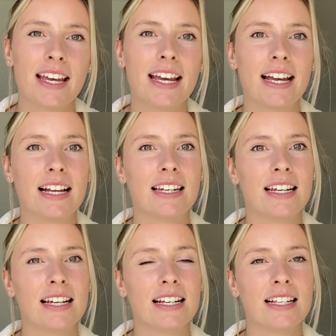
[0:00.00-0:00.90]
it
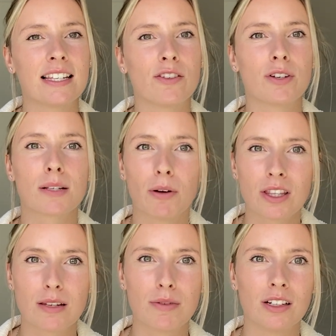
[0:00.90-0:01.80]
is the
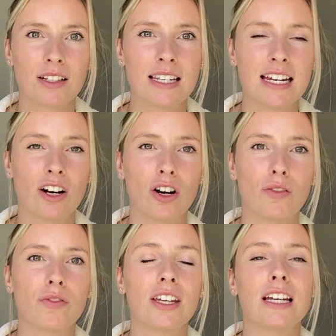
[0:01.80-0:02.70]
responsibility
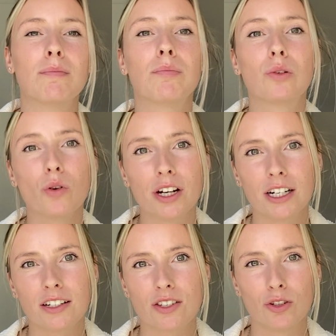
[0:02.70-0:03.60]
of the
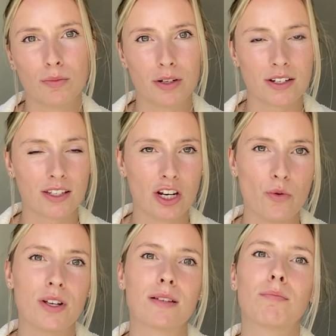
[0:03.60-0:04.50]
employer, so the person who
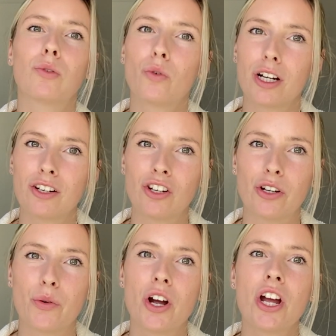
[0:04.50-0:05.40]
is employing
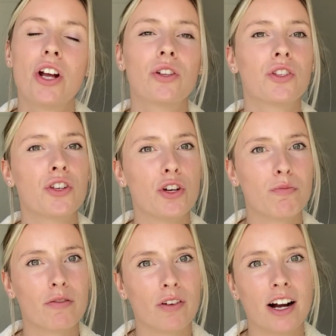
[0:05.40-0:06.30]
you, to
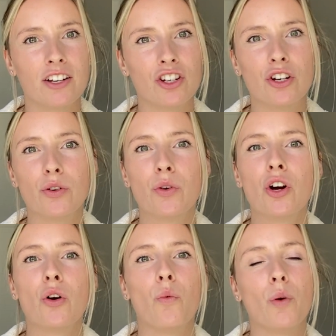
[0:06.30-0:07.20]
provide you
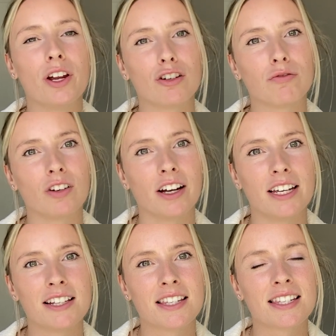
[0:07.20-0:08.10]
with your
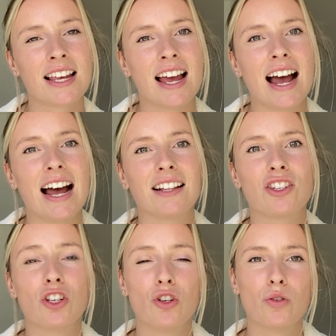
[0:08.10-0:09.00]
flights and
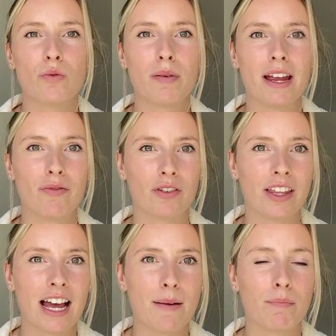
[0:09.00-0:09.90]
to pay for
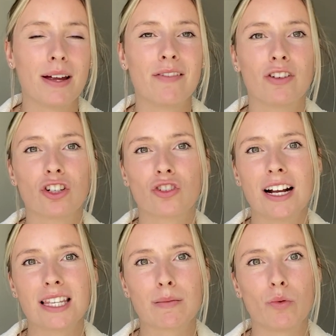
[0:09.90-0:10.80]
them, pay for your
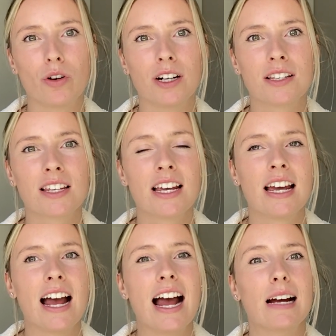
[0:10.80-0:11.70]
transport
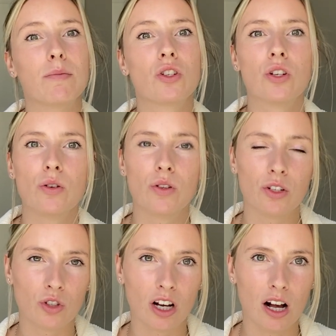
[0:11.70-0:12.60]
and to the
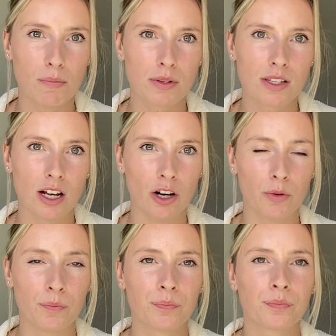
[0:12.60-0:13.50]
job. So